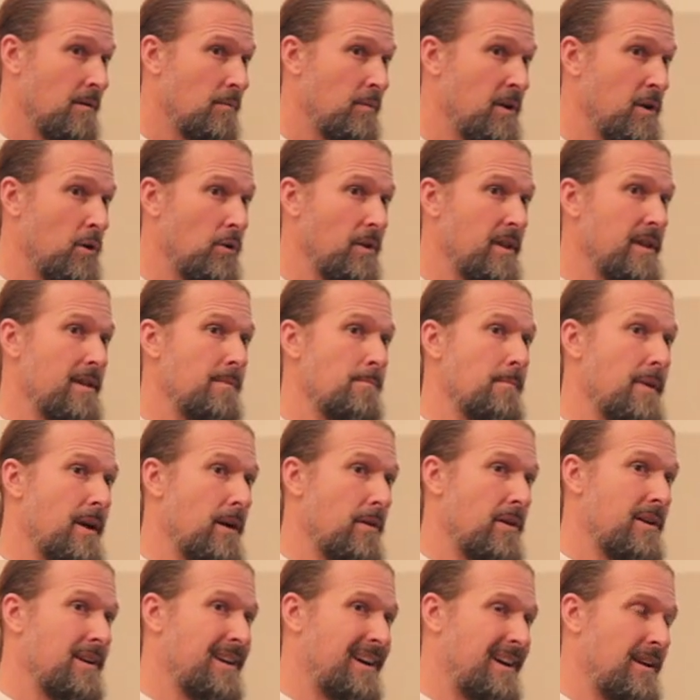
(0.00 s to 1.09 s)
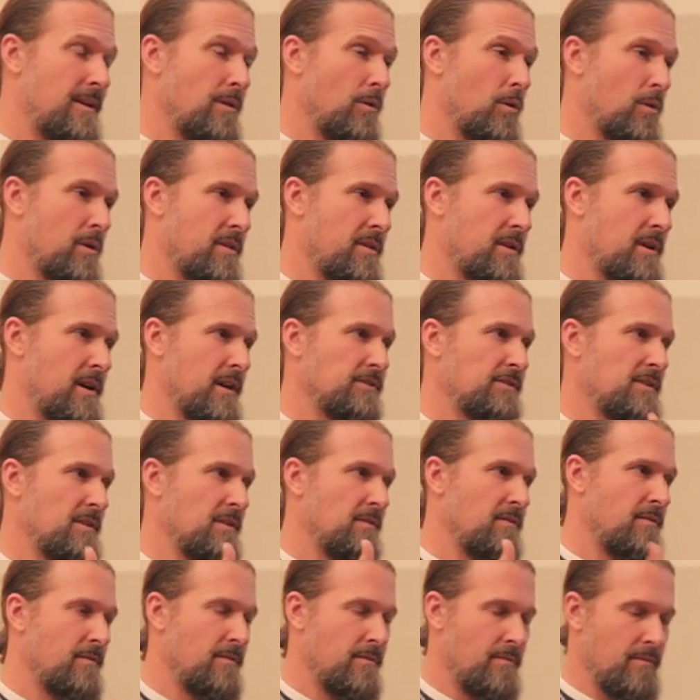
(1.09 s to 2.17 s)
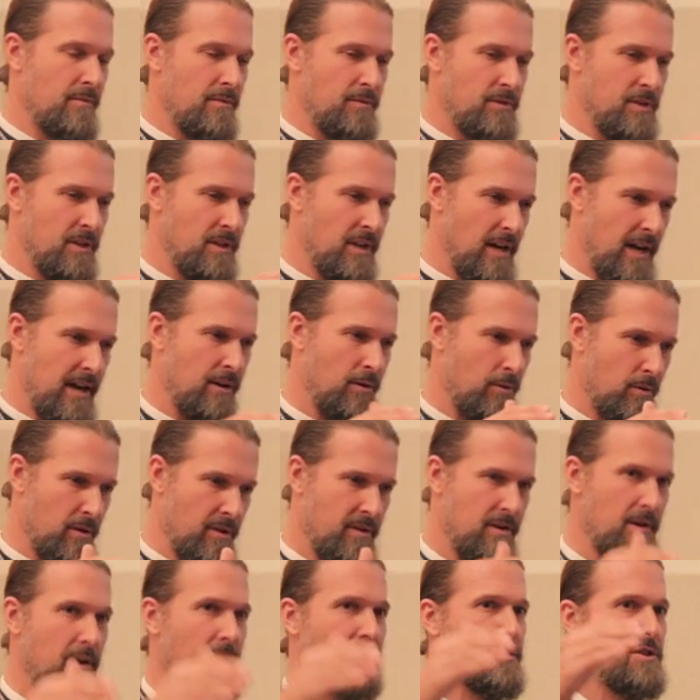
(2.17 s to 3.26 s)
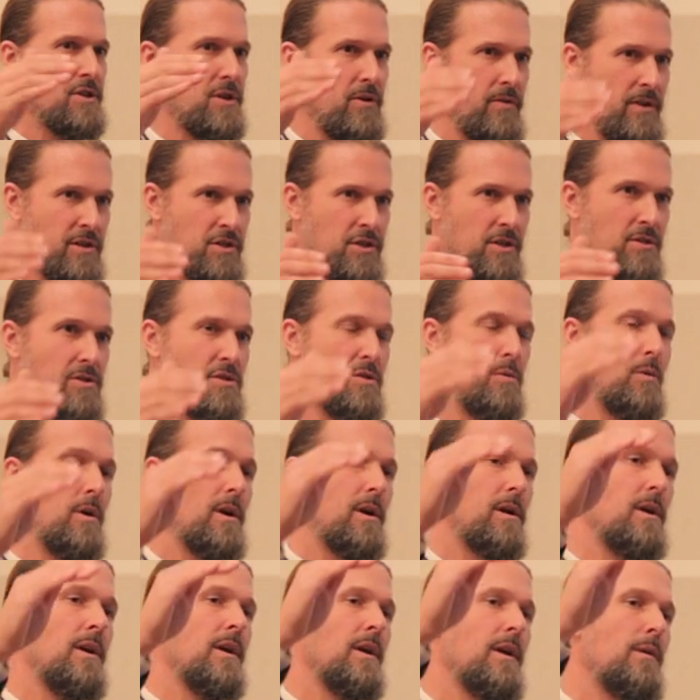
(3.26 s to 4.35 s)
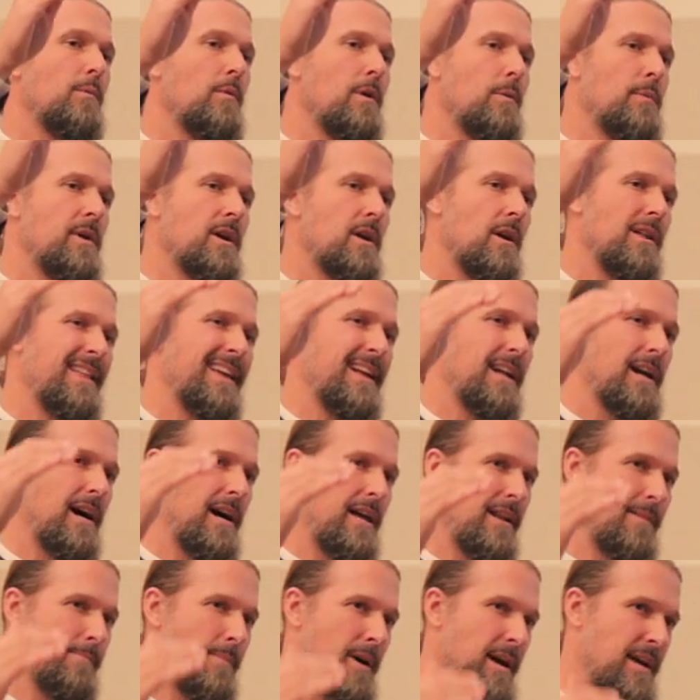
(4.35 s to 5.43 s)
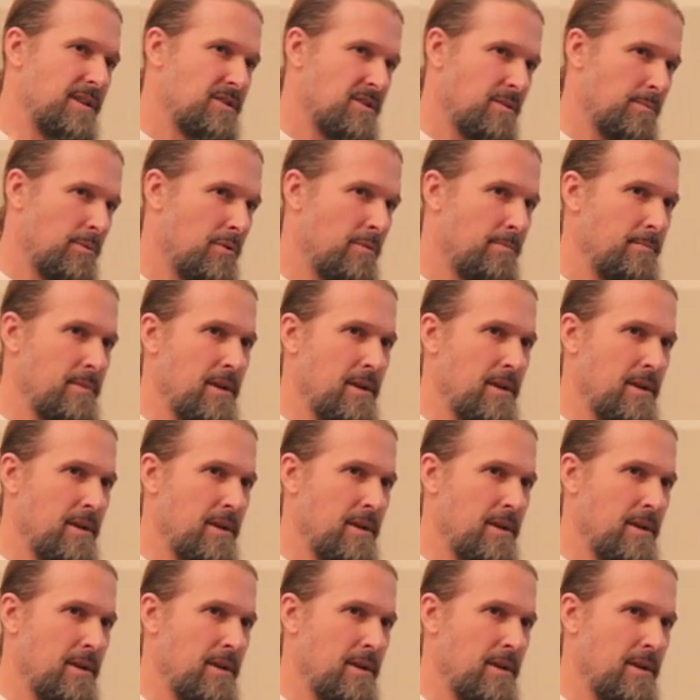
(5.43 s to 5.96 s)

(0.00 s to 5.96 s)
We only marry not Orthodox to non-Orthodox Christians who are what we call economizable,